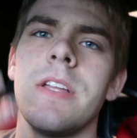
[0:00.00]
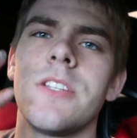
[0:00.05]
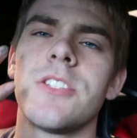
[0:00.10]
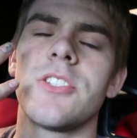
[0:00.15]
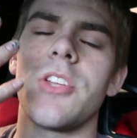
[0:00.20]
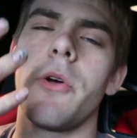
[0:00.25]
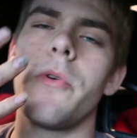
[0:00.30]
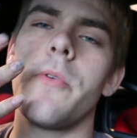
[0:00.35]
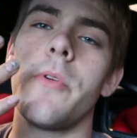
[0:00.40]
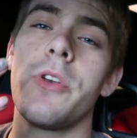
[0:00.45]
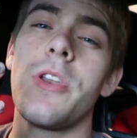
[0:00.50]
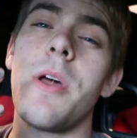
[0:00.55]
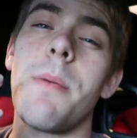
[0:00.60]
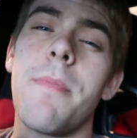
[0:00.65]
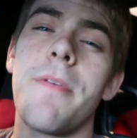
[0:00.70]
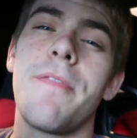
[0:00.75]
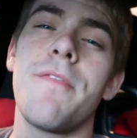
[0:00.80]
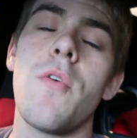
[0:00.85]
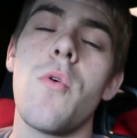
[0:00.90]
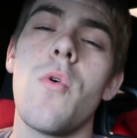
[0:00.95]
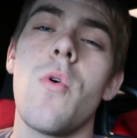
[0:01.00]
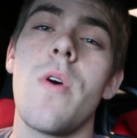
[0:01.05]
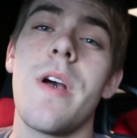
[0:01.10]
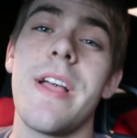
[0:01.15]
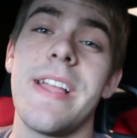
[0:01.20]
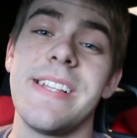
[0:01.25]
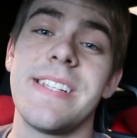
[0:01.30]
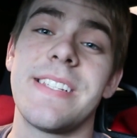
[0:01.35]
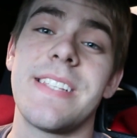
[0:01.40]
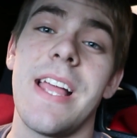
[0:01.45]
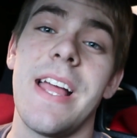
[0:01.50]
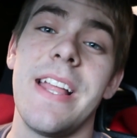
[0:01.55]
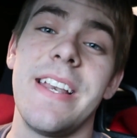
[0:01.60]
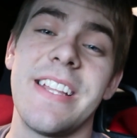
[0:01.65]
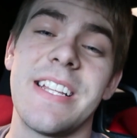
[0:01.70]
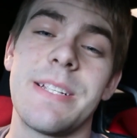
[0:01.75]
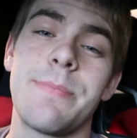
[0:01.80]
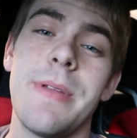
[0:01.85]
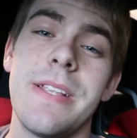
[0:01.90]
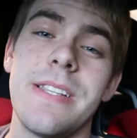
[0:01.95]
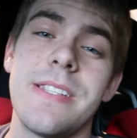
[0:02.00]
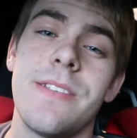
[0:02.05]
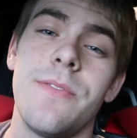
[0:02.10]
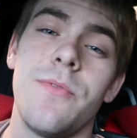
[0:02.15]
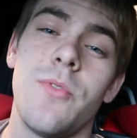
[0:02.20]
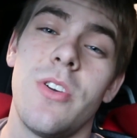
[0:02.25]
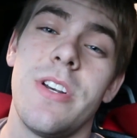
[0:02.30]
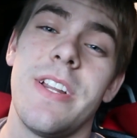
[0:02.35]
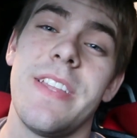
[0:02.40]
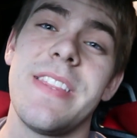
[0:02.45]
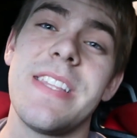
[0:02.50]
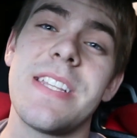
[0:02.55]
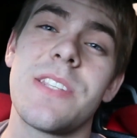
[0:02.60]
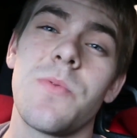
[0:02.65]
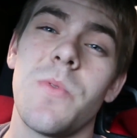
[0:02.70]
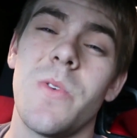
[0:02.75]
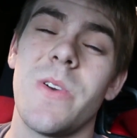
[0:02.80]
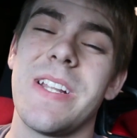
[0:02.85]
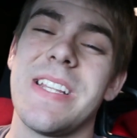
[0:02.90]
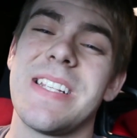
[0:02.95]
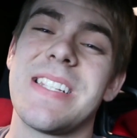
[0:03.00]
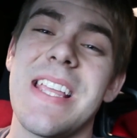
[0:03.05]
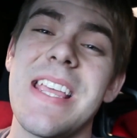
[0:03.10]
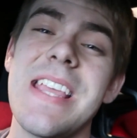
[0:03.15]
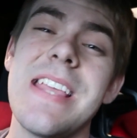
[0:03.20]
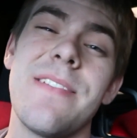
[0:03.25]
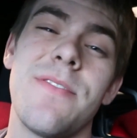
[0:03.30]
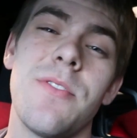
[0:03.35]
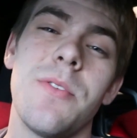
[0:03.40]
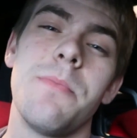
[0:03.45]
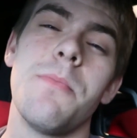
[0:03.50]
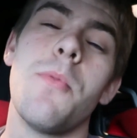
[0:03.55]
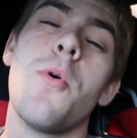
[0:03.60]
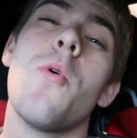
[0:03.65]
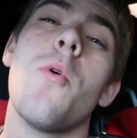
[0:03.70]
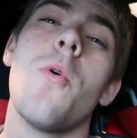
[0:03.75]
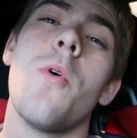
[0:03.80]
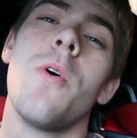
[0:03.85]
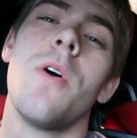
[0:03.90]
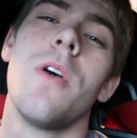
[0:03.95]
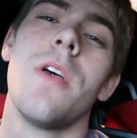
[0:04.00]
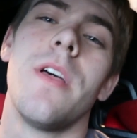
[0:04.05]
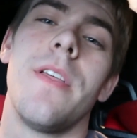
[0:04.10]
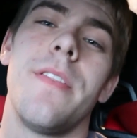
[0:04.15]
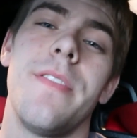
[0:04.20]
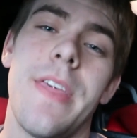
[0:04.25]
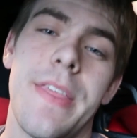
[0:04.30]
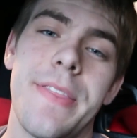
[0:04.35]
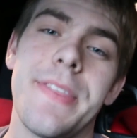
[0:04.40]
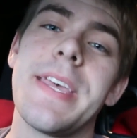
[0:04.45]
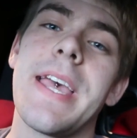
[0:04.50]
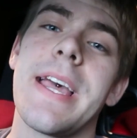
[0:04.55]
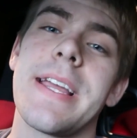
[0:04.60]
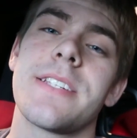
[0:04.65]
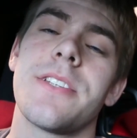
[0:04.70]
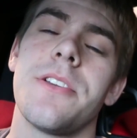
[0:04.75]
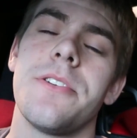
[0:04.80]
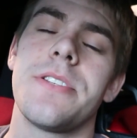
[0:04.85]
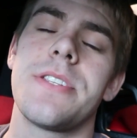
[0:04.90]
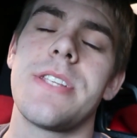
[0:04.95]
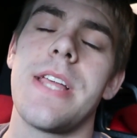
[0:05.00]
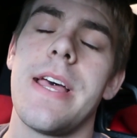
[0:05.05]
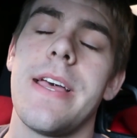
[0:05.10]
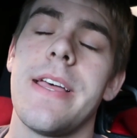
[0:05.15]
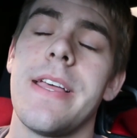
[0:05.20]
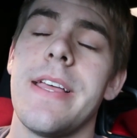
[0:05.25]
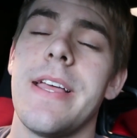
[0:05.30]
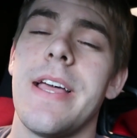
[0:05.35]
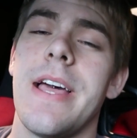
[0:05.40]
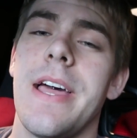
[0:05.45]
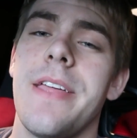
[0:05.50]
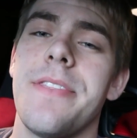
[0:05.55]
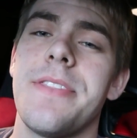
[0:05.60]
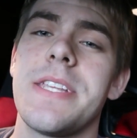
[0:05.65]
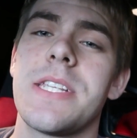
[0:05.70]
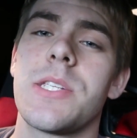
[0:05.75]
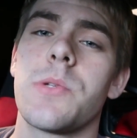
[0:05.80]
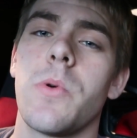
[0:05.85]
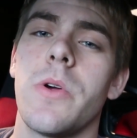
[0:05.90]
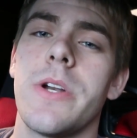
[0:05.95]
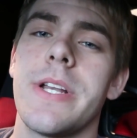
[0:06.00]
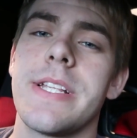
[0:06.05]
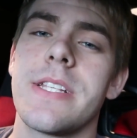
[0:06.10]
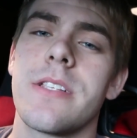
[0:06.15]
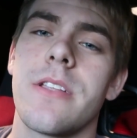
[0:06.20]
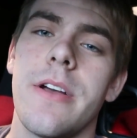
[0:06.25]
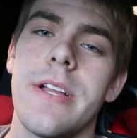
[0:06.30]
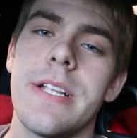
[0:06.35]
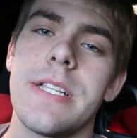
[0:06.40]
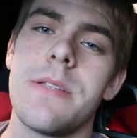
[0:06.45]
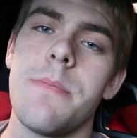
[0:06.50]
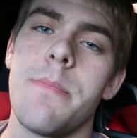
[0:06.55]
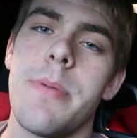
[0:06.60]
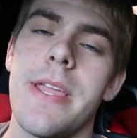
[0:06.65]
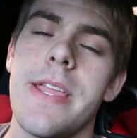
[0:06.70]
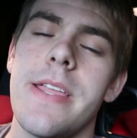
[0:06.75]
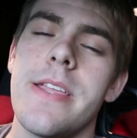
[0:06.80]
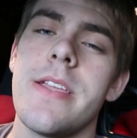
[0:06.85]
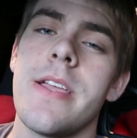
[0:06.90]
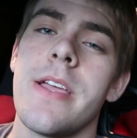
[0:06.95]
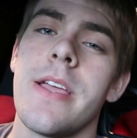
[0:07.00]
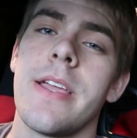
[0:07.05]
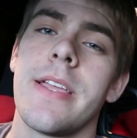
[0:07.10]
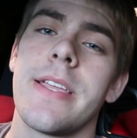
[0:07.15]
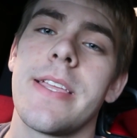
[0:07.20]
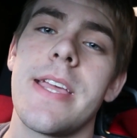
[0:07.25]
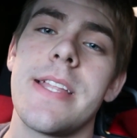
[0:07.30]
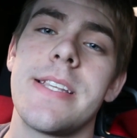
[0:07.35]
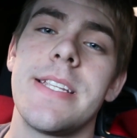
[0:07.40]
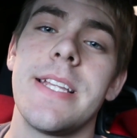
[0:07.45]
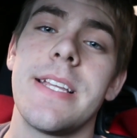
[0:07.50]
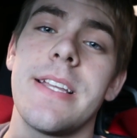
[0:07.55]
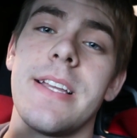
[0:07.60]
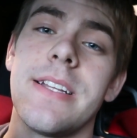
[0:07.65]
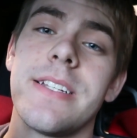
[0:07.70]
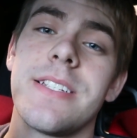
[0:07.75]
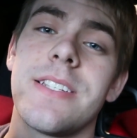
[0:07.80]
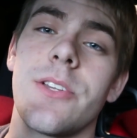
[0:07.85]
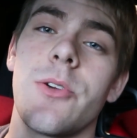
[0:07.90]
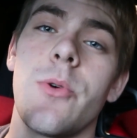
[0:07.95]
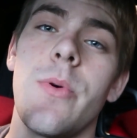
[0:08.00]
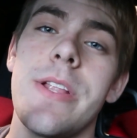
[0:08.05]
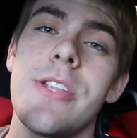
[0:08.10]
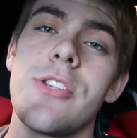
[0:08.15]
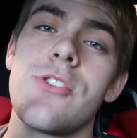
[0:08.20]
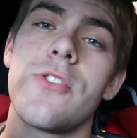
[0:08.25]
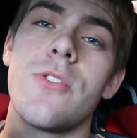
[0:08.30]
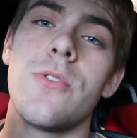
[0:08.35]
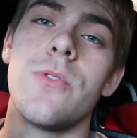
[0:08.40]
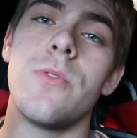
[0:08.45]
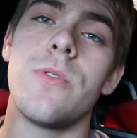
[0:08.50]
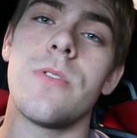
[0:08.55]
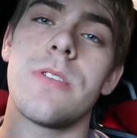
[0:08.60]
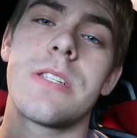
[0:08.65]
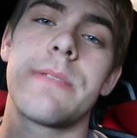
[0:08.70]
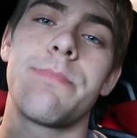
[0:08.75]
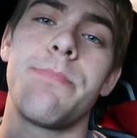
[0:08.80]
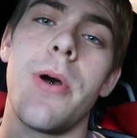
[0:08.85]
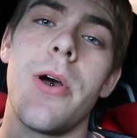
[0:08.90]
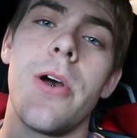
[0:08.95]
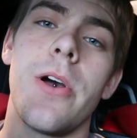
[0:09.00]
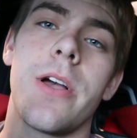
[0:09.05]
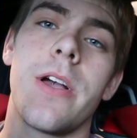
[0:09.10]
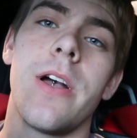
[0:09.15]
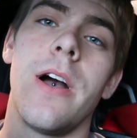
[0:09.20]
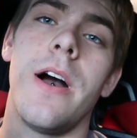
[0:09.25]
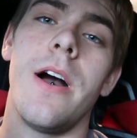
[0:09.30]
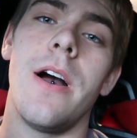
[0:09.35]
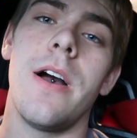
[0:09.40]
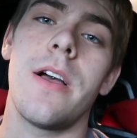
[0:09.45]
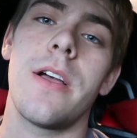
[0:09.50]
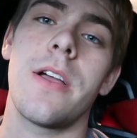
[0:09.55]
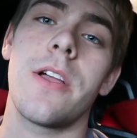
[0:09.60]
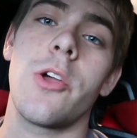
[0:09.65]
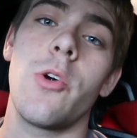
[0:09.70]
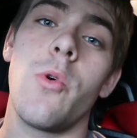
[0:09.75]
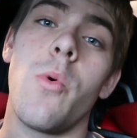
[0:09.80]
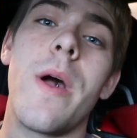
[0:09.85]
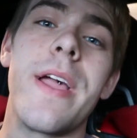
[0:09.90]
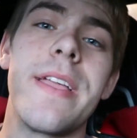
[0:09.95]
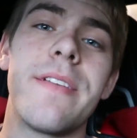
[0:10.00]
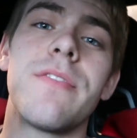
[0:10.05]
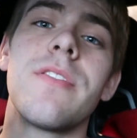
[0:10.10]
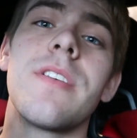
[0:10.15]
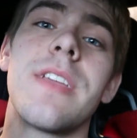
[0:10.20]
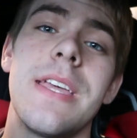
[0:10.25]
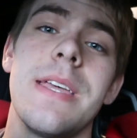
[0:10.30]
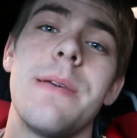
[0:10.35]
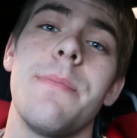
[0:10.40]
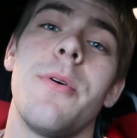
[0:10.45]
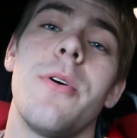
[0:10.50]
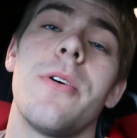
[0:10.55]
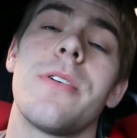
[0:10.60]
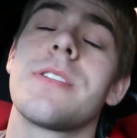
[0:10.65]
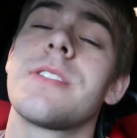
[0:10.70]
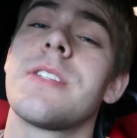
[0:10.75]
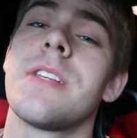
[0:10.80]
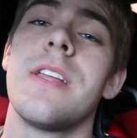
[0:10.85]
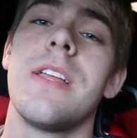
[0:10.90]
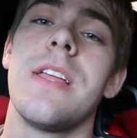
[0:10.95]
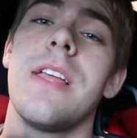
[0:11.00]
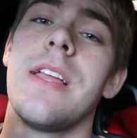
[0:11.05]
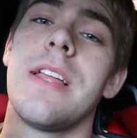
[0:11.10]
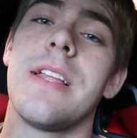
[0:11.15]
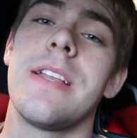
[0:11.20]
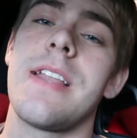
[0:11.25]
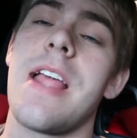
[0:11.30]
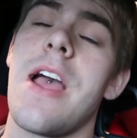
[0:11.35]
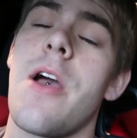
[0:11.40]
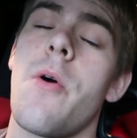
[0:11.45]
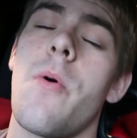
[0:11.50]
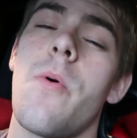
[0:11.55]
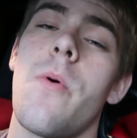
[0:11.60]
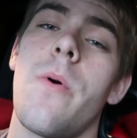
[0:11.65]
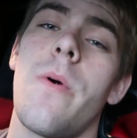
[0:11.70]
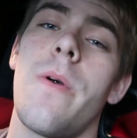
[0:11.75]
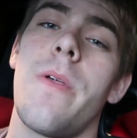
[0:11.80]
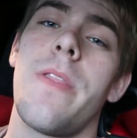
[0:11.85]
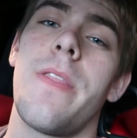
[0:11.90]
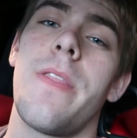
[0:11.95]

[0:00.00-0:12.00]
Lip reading: So number 4 is an expensive one, and this one is even more than the Exo set, and this one is going to be getting a sequential spur cut Quaife gearbox. Now